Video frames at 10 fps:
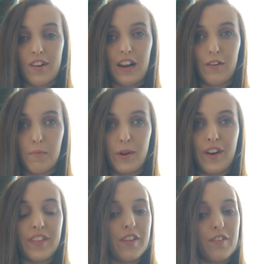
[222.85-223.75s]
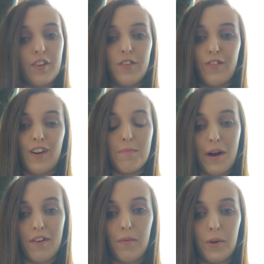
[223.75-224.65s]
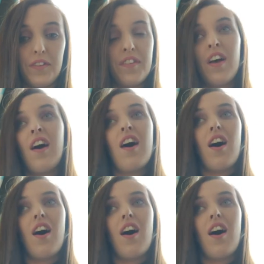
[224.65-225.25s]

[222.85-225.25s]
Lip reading: or cloud computing. These are two very modern ones.